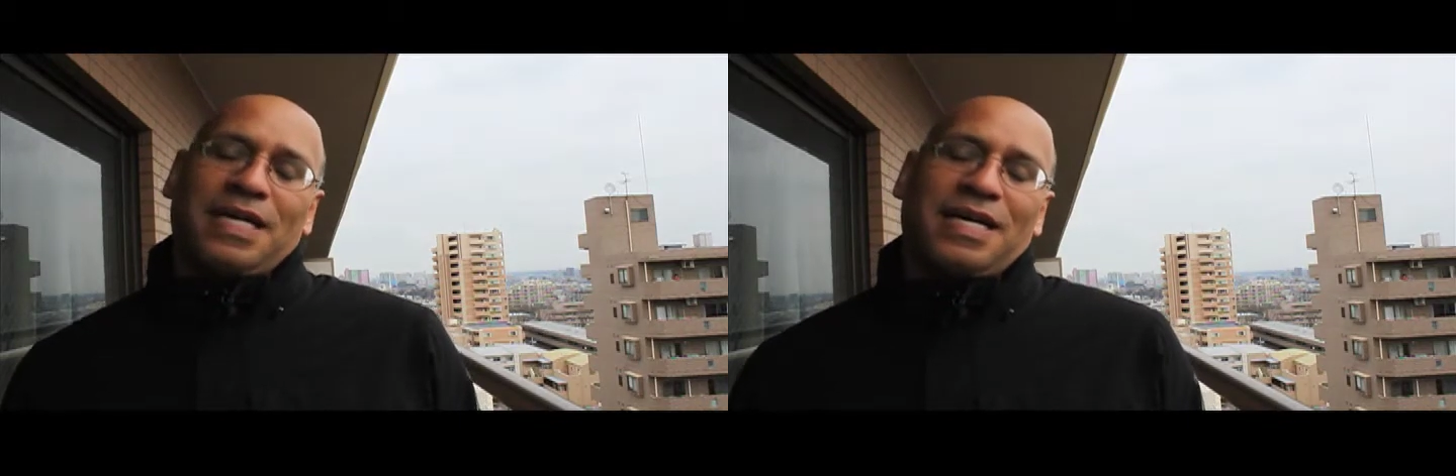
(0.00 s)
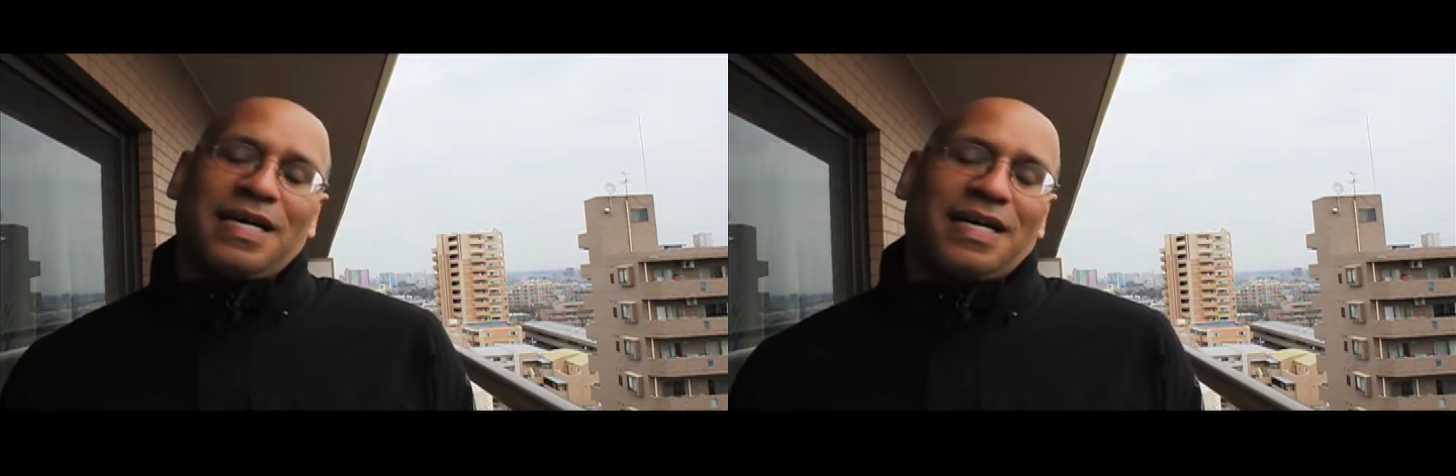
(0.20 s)

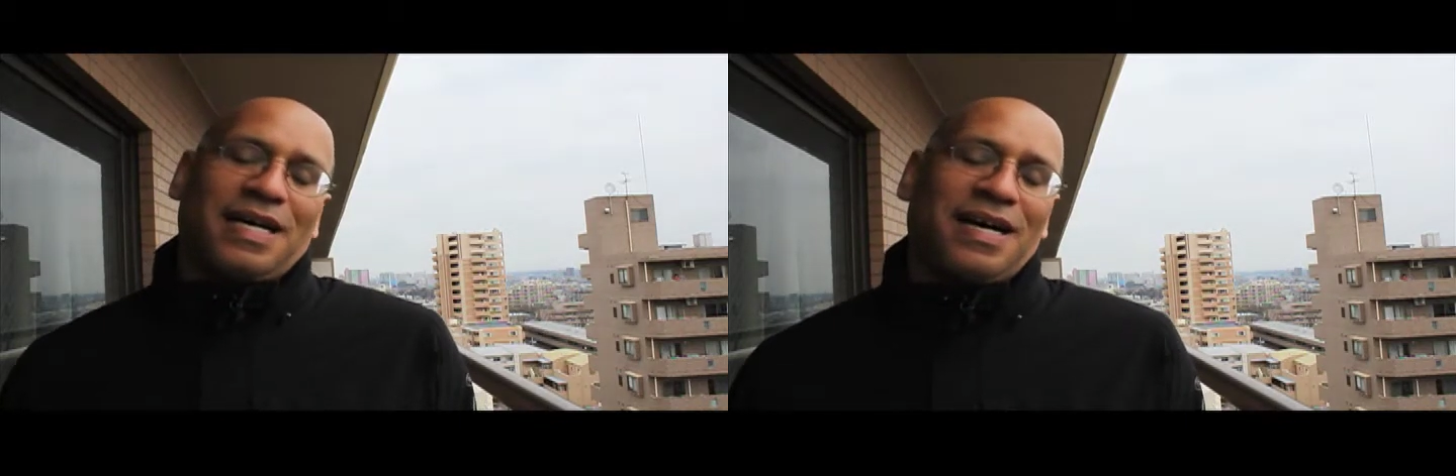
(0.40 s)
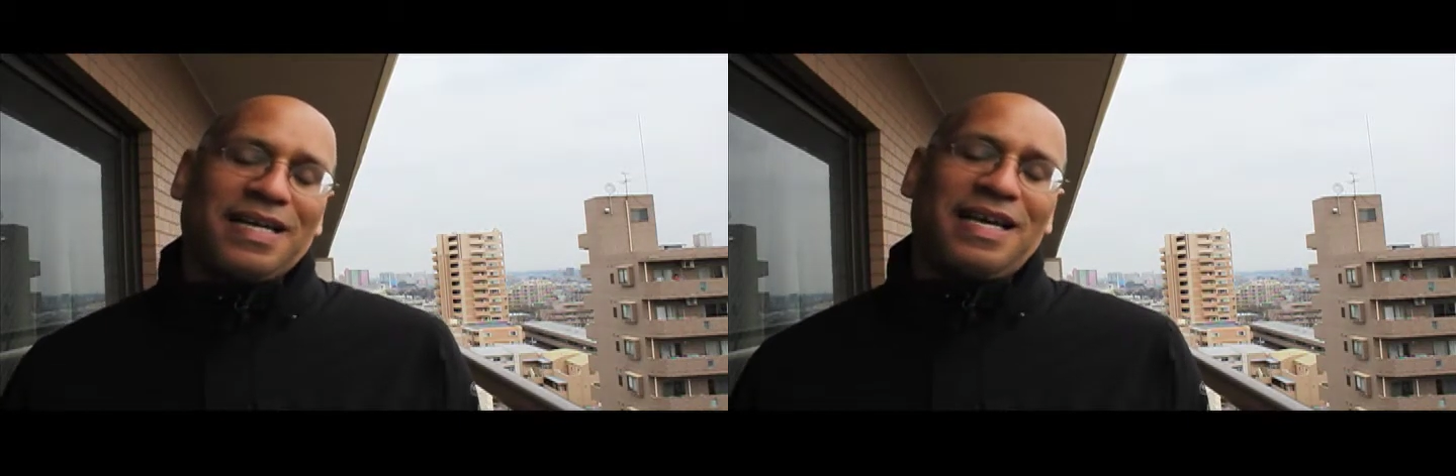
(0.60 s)
Uh,
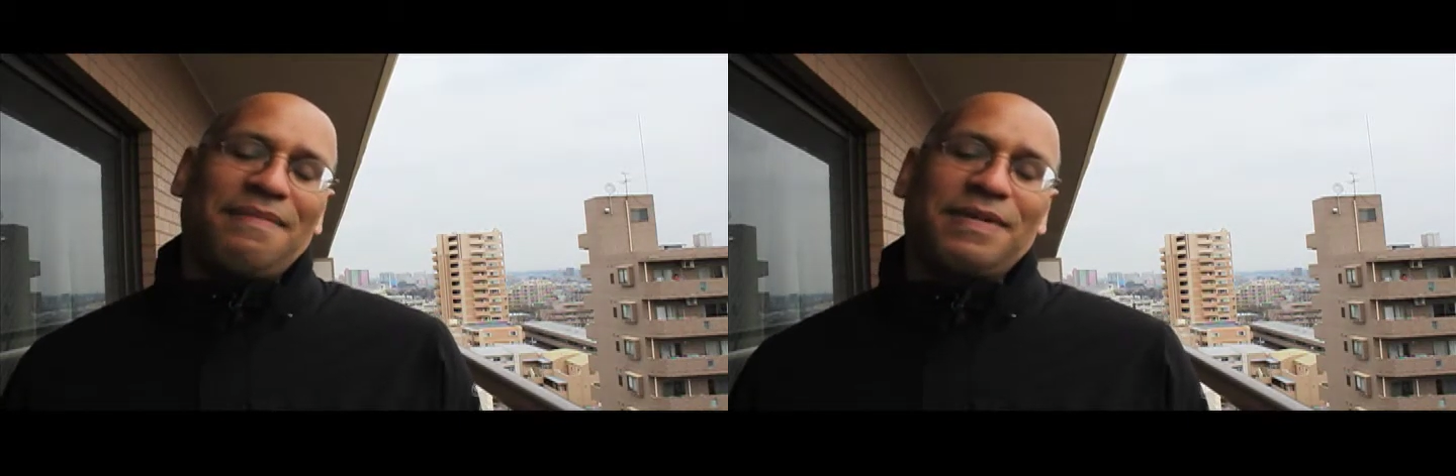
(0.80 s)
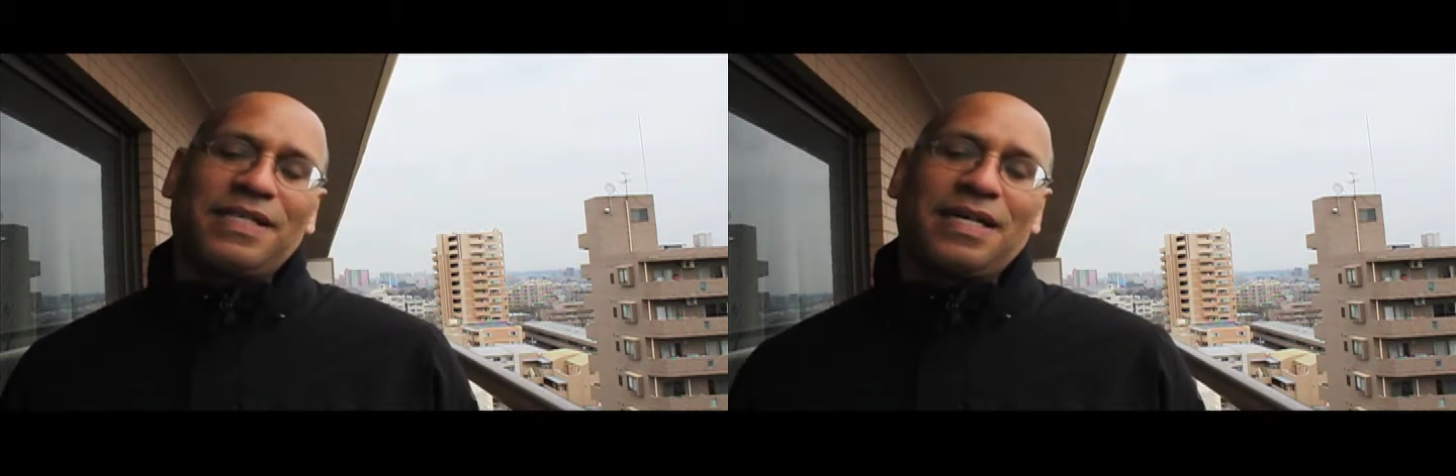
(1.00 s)

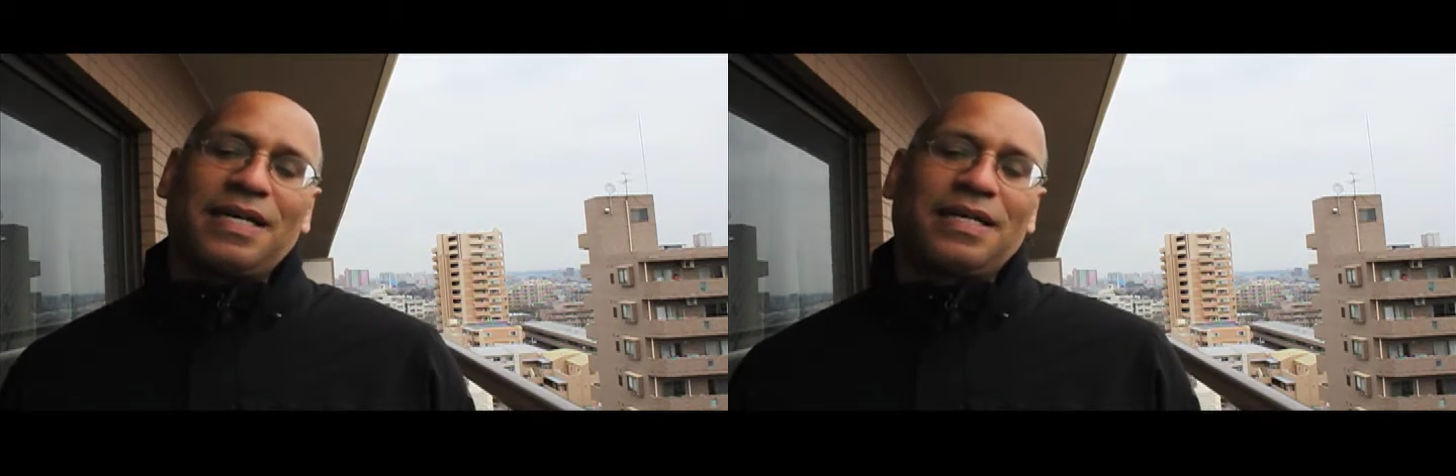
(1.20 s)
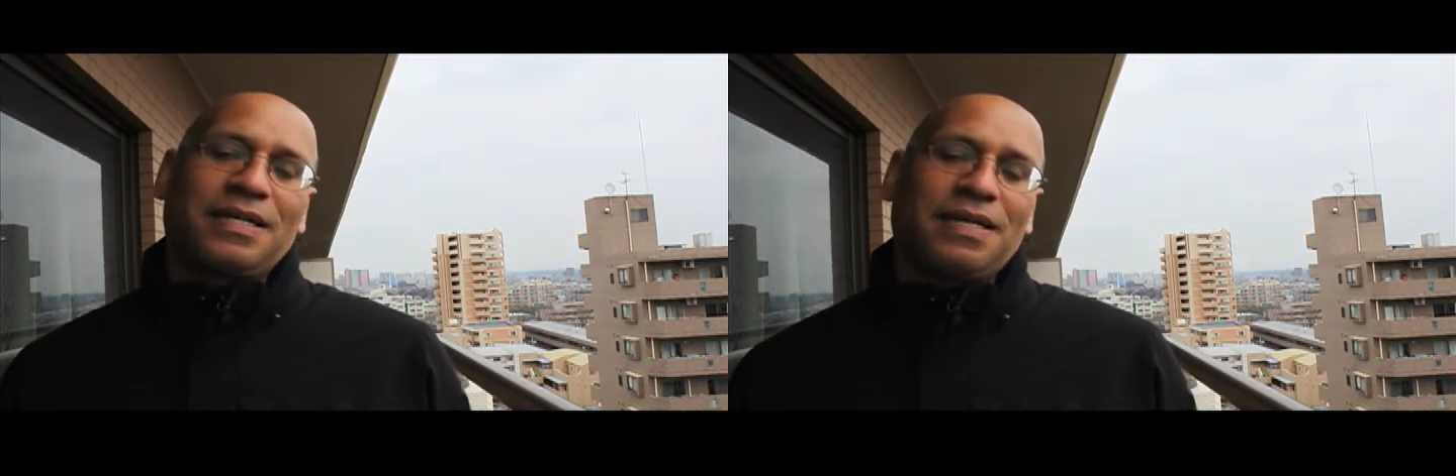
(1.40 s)
Hakeem is
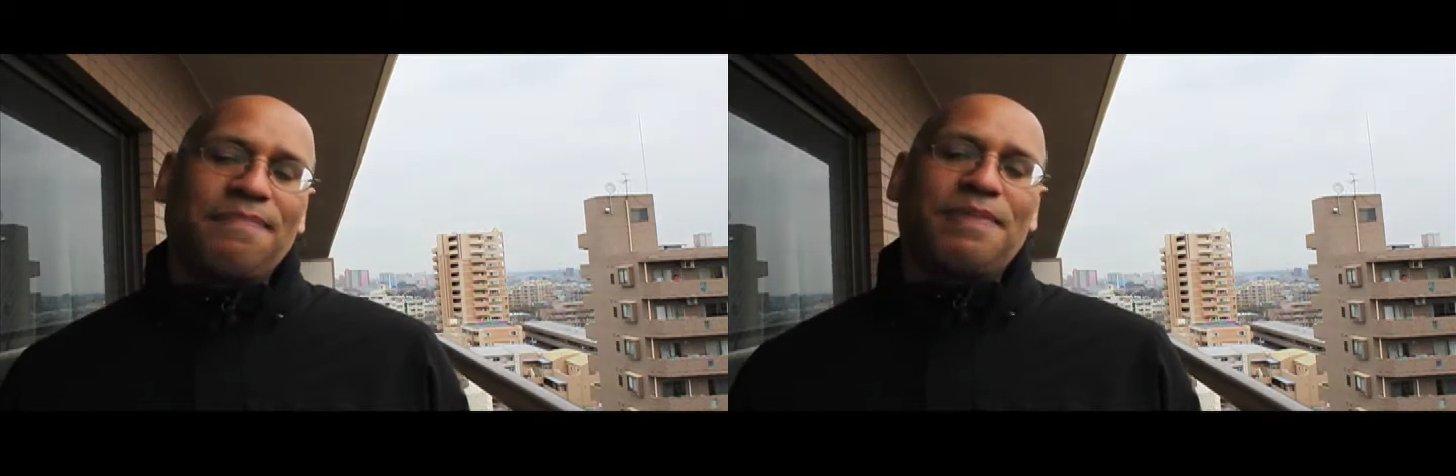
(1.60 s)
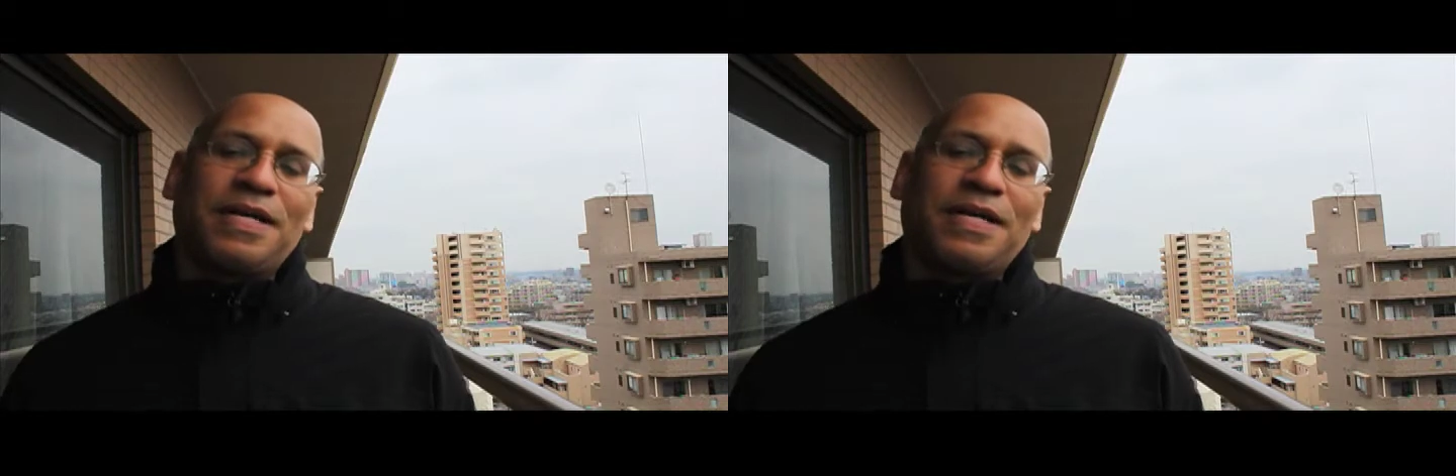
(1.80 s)
a good